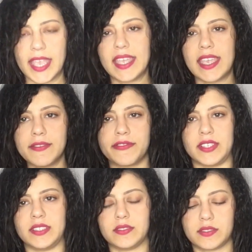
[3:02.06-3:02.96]

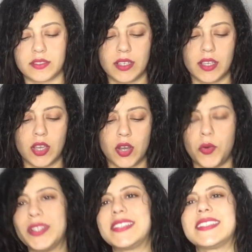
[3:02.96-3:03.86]
Infant.
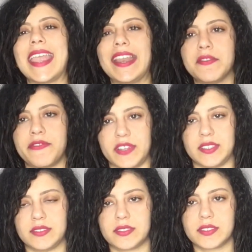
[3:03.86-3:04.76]
What is
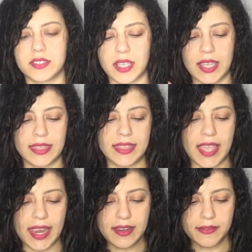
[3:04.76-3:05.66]
infant?
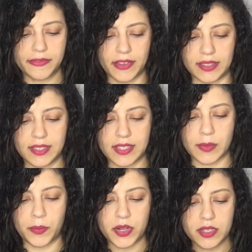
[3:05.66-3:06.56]
The infant is a
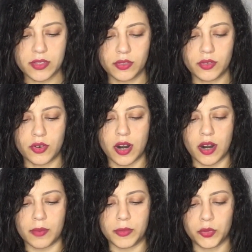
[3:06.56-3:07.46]
person who
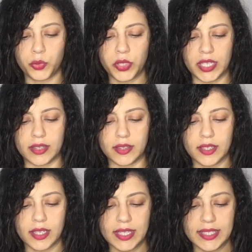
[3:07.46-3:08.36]
are between
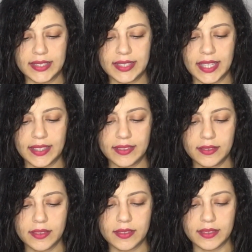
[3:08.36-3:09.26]

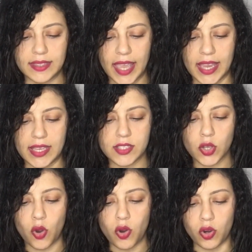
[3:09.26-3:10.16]
10 days
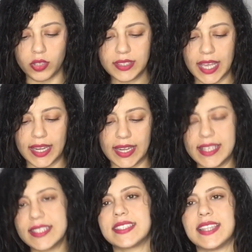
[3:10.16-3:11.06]
old and
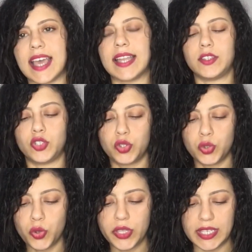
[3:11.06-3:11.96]
less than
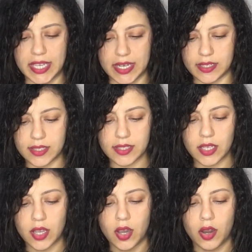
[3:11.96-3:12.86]
2 years
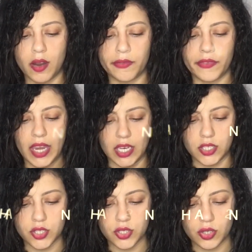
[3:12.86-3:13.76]
of
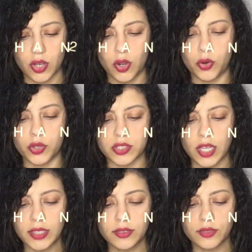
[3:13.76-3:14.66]
age, who is
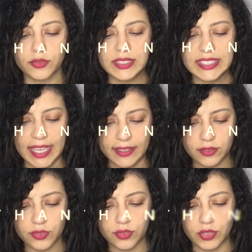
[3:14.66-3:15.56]
not yet
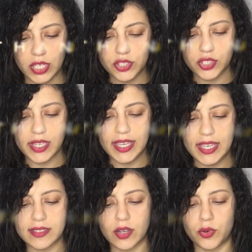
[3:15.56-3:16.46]
reached
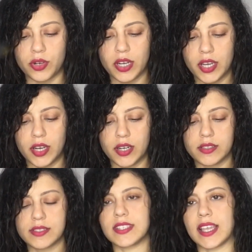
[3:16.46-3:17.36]
his or her
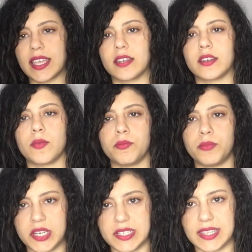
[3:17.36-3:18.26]
second
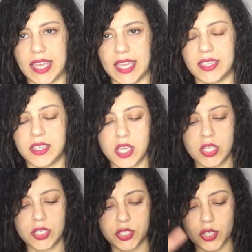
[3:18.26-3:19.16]
birthday.
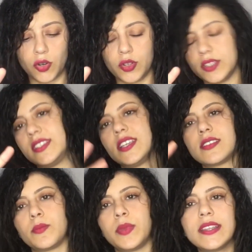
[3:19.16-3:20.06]
So there's
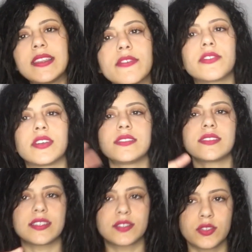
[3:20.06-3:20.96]
a big difference,
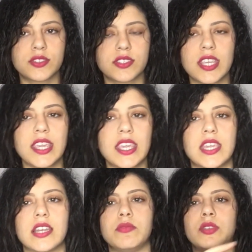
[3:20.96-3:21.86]
as you see
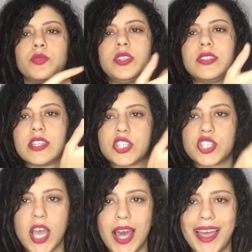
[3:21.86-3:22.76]
here, between the
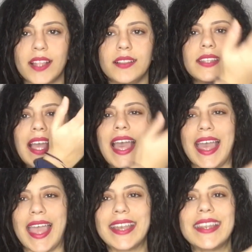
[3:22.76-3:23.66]
child
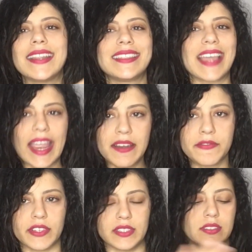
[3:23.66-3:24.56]
and the
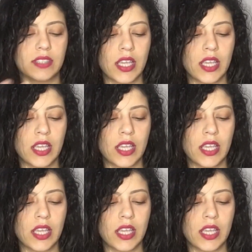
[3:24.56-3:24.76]
infant.